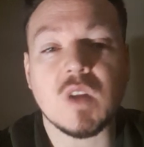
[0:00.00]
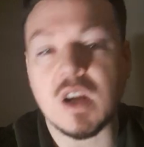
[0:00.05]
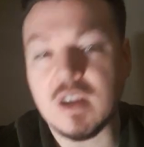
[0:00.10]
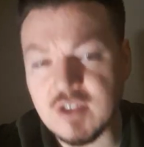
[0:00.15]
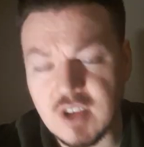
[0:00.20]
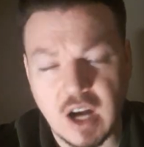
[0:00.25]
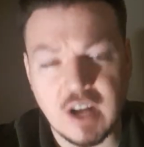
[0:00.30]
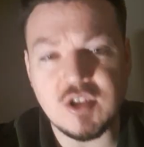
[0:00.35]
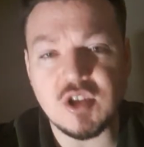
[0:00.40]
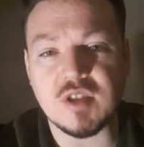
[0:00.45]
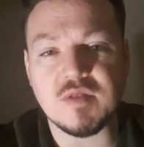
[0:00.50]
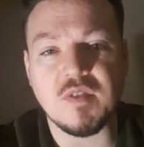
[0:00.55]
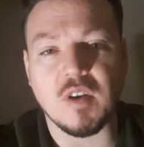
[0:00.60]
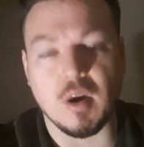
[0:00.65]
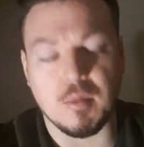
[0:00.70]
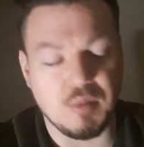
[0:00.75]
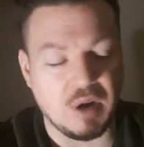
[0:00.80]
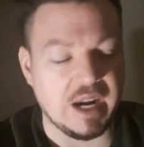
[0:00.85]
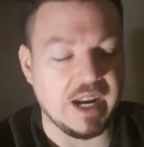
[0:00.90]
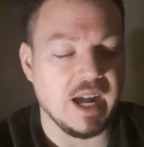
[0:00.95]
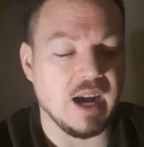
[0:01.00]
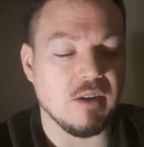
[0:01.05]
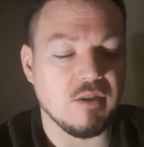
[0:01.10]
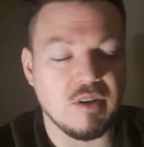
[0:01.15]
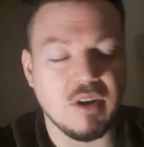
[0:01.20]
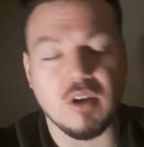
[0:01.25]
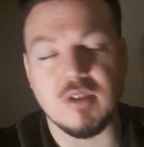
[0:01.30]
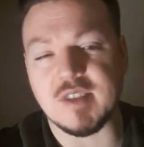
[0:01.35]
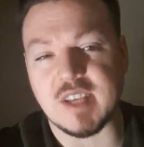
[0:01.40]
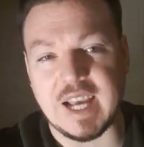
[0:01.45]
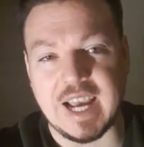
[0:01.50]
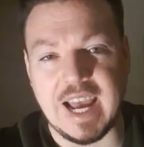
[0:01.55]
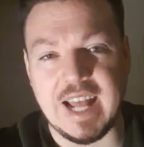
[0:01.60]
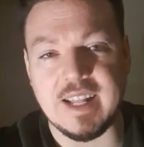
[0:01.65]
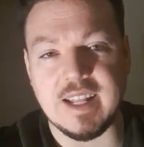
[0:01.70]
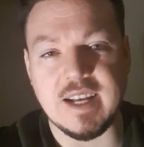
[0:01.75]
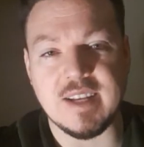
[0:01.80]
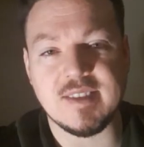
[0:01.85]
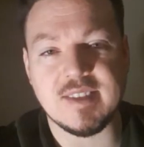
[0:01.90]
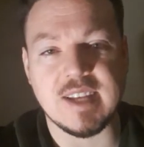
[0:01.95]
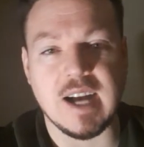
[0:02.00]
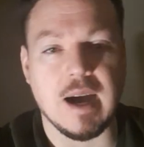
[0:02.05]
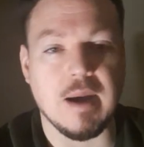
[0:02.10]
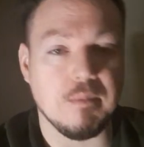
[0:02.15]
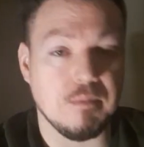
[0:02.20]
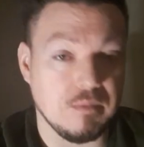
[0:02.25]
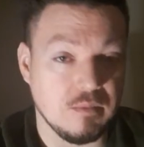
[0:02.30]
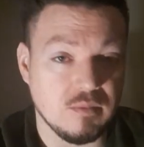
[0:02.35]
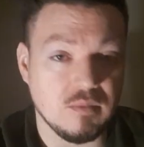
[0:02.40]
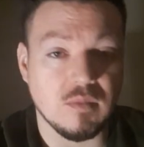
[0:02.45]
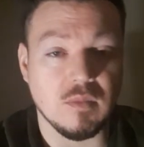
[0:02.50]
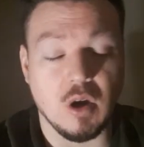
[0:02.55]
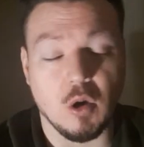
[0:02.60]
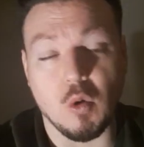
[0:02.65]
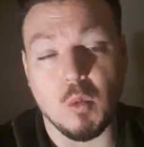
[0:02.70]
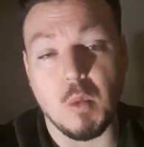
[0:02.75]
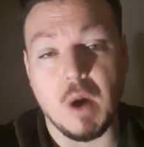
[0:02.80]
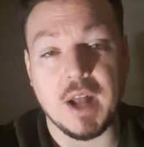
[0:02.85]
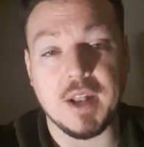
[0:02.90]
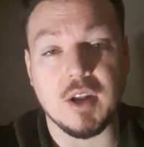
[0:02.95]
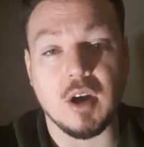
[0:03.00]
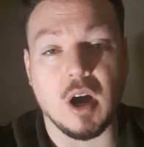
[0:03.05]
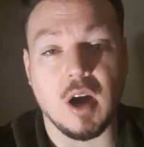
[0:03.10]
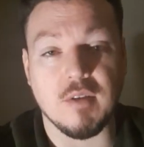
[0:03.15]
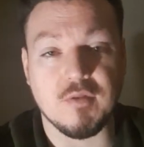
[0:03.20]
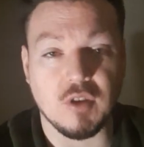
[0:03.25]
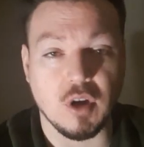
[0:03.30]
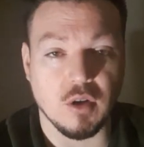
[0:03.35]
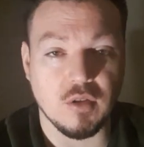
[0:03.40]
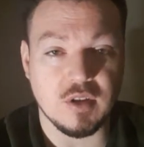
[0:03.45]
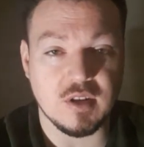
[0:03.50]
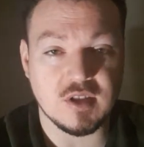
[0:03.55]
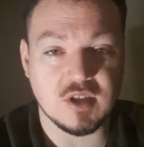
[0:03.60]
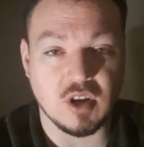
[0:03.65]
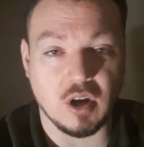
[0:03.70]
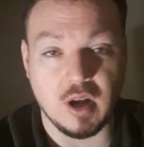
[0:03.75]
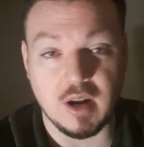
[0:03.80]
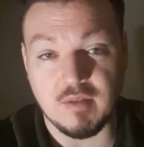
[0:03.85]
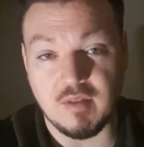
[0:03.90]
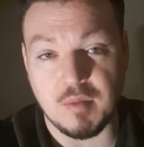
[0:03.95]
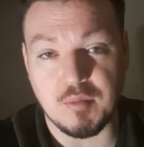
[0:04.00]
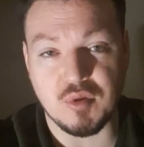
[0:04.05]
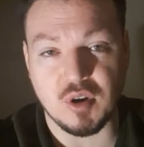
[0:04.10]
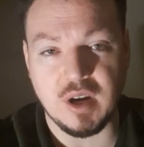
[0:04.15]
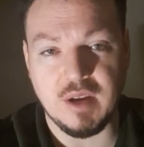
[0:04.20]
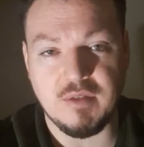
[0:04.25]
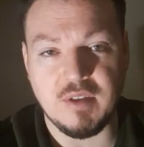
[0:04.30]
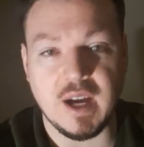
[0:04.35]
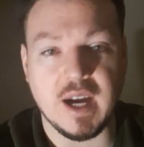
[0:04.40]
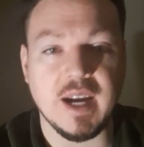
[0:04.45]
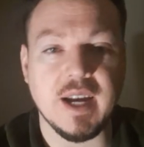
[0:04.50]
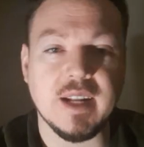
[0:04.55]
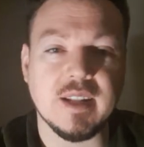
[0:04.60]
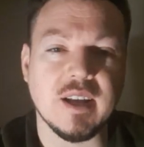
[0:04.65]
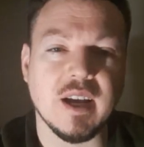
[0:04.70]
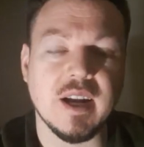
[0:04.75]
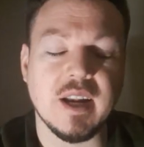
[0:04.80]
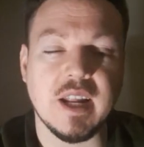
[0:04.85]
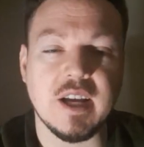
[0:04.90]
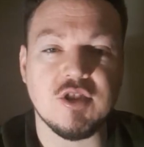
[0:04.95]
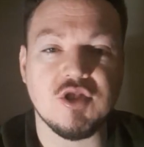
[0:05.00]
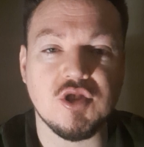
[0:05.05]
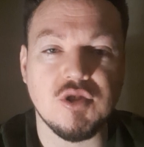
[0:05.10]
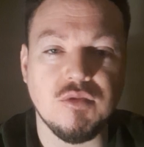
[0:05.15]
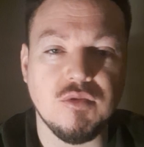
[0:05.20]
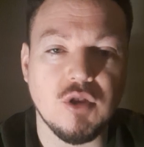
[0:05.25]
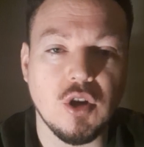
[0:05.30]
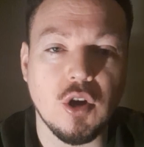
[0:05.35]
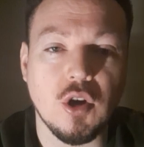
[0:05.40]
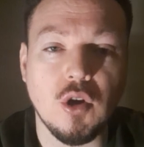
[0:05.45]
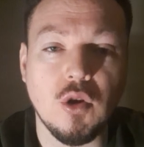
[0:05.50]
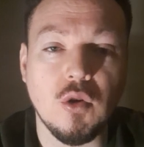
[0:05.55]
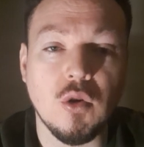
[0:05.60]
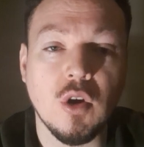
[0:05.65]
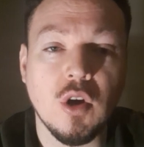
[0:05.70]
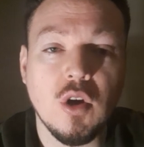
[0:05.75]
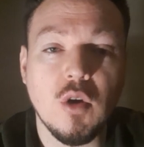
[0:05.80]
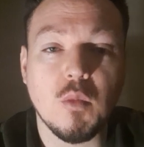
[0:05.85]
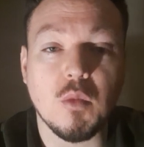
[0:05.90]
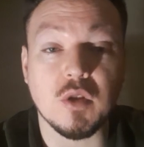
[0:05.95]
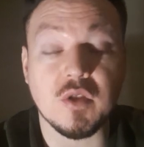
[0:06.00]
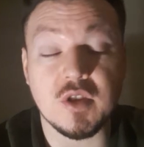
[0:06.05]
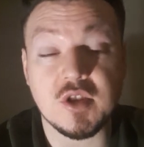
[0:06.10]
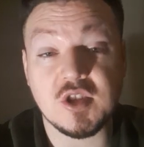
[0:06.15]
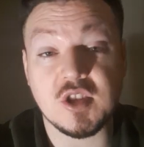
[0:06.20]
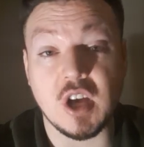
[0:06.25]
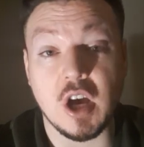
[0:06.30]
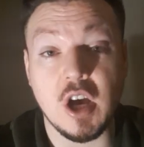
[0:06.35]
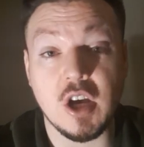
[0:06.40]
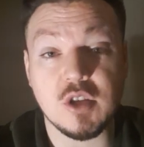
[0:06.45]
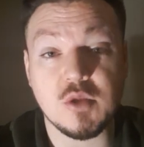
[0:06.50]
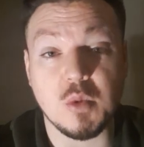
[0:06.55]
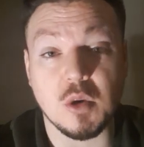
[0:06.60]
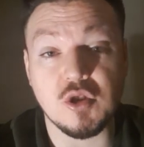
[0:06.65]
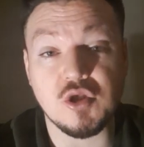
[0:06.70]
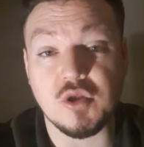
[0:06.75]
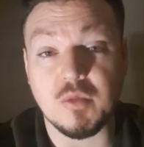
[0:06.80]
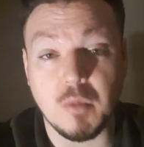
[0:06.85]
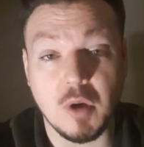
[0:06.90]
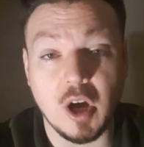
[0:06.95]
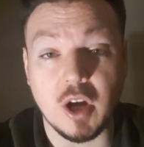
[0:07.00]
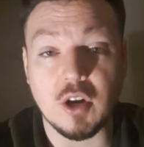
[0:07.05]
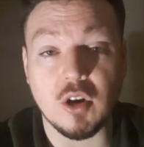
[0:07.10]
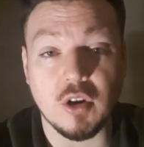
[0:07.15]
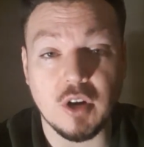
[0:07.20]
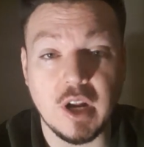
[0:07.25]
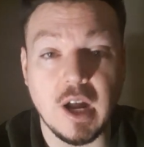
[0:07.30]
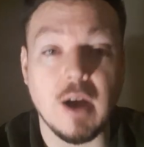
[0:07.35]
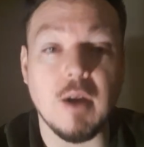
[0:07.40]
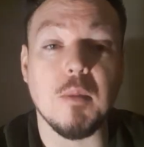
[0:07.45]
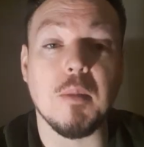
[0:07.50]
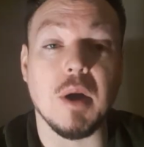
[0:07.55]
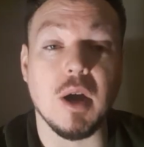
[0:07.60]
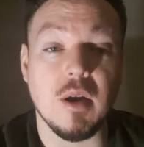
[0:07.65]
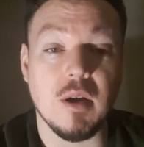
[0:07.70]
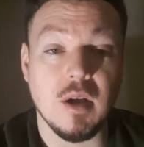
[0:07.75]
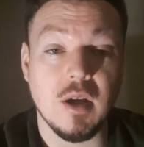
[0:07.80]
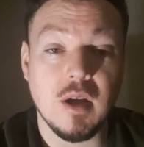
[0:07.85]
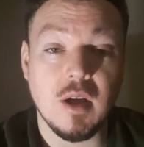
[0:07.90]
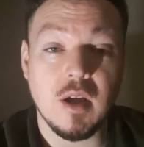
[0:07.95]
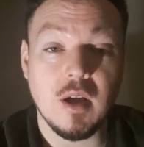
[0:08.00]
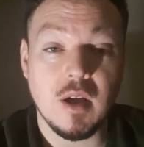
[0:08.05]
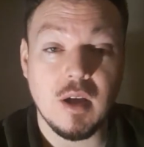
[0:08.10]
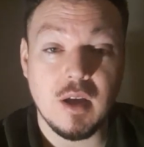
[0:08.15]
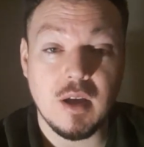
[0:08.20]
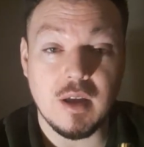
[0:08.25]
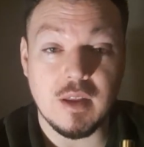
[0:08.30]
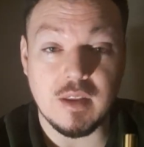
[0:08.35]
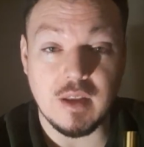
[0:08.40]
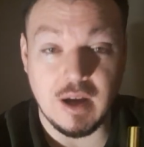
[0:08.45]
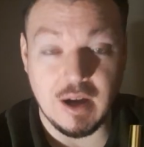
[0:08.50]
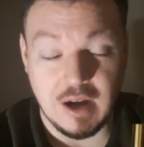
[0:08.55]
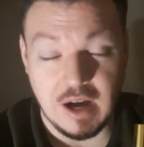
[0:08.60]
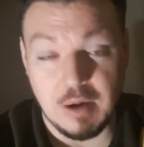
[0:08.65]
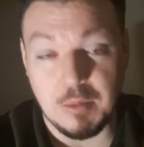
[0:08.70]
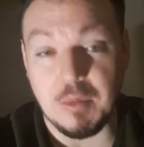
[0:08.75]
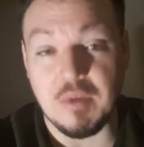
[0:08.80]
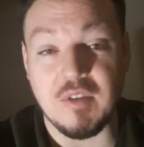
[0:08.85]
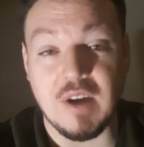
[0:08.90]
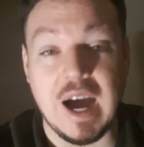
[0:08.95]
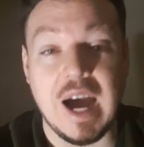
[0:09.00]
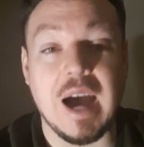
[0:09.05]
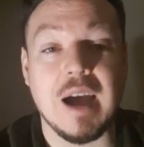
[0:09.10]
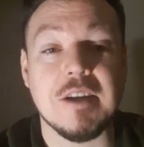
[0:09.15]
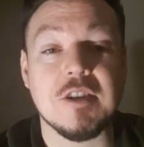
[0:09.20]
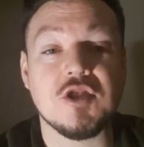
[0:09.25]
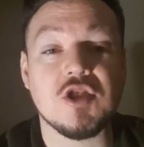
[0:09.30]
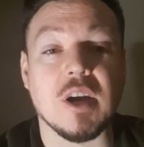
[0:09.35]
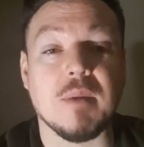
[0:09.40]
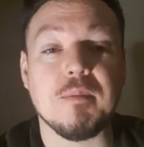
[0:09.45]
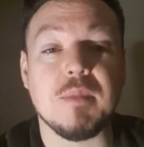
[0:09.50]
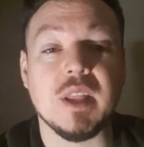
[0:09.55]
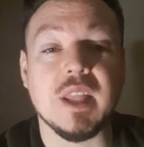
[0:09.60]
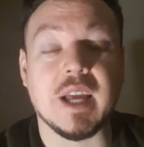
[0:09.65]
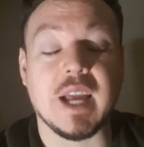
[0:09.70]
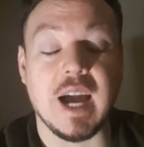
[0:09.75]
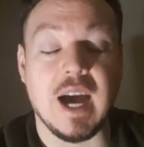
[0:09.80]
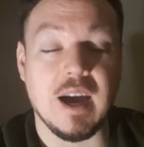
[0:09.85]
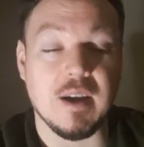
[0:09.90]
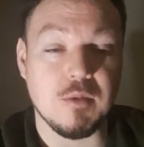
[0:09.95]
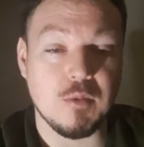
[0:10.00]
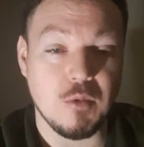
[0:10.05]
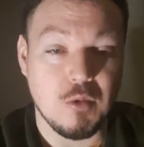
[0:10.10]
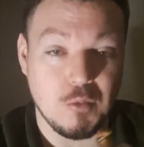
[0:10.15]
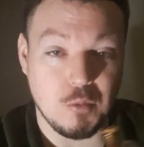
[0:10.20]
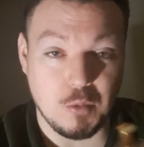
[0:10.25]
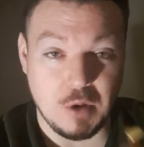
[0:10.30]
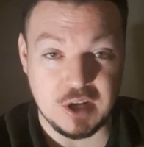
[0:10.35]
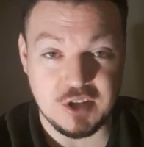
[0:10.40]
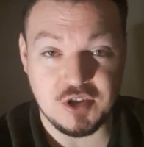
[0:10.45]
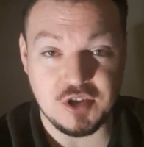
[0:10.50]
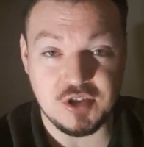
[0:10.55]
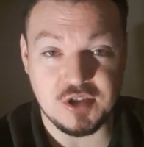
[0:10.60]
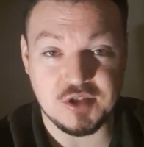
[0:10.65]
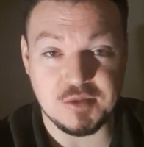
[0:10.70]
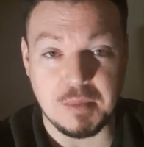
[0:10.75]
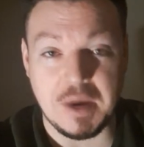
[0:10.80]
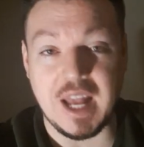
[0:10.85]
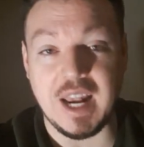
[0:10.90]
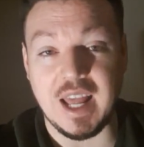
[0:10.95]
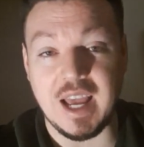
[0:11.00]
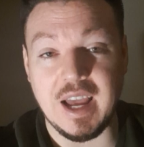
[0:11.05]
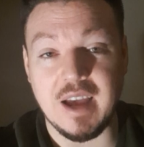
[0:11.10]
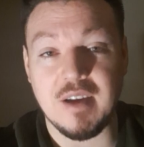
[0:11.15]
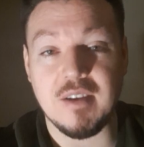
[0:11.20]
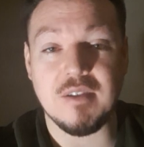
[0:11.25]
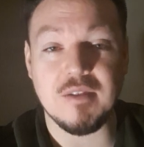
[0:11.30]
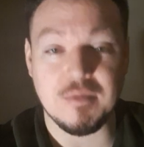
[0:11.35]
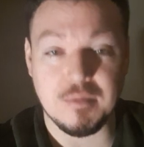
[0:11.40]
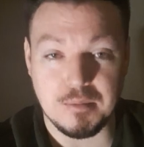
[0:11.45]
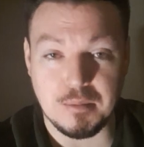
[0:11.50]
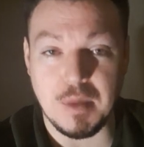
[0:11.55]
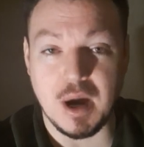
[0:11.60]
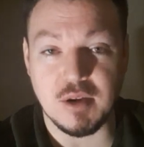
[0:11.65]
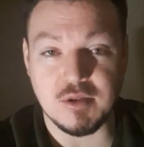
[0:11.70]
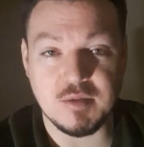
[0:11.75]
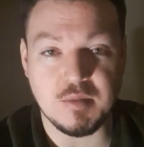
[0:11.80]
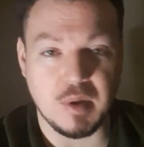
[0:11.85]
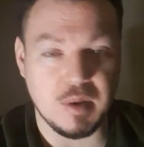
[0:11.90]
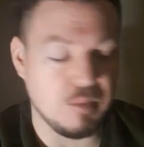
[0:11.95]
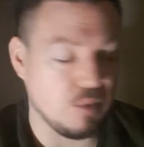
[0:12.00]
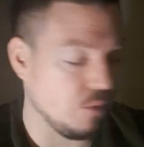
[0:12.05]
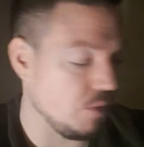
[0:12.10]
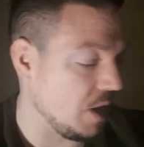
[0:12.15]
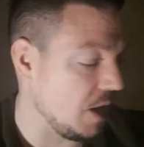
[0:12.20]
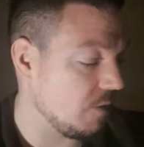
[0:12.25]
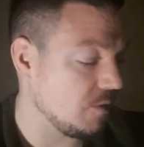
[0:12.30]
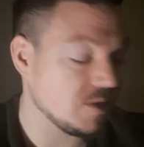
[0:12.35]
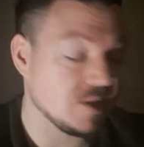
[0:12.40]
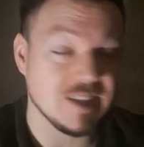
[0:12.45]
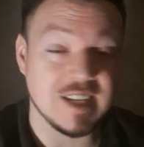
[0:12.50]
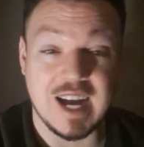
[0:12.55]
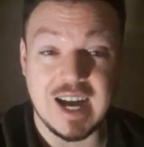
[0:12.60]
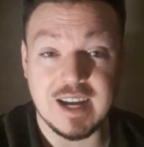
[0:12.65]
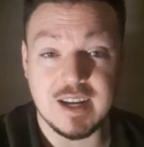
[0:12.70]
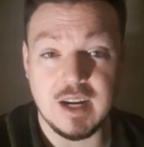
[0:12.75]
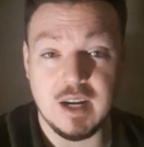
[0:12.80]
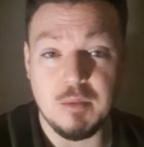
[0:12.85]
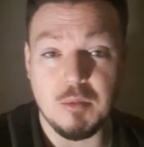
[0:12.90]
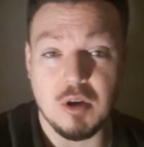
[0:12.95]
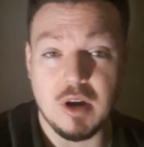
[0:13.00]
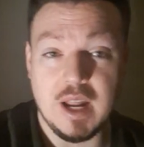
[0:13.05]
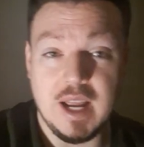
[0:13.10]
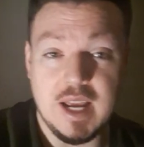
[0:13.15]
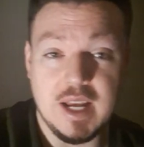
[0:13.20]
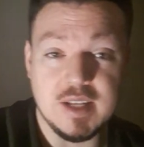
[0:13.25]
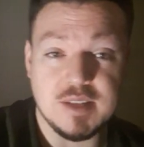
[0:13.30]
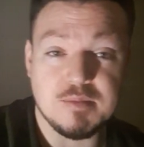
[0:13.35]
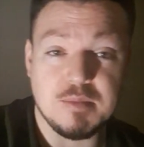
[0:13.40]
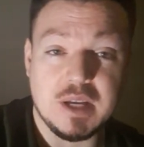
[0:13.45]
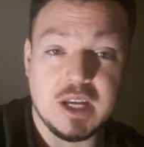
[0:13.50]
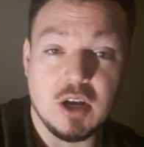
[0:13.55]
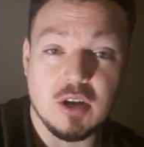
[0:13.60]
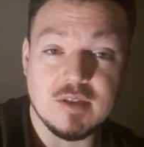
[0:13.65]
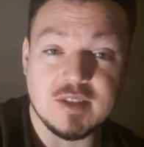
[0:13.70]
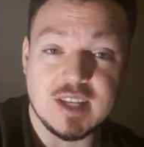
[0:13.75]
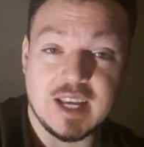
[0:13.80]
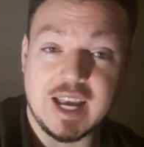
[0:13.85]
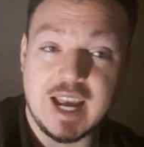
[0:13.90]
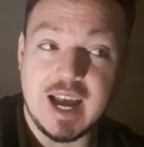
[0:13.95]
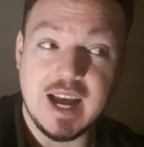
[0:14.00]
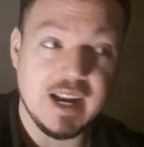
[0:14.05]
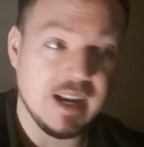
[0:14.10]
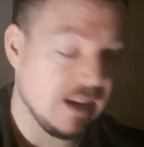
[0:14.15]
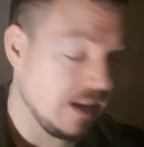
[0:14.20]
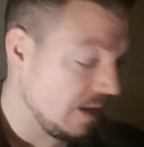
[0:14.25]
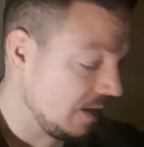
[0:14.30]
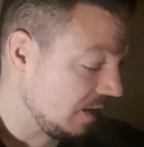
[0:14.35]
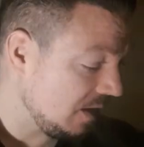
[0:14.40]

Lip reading: So I just thought I'd break that out because, again, there's some, or one that I've got that's kind of abbreviated, that unless you knew what the search was, you might not know. But, and without jumping the gun, once you smell it, most people know exactly what it is, because, again,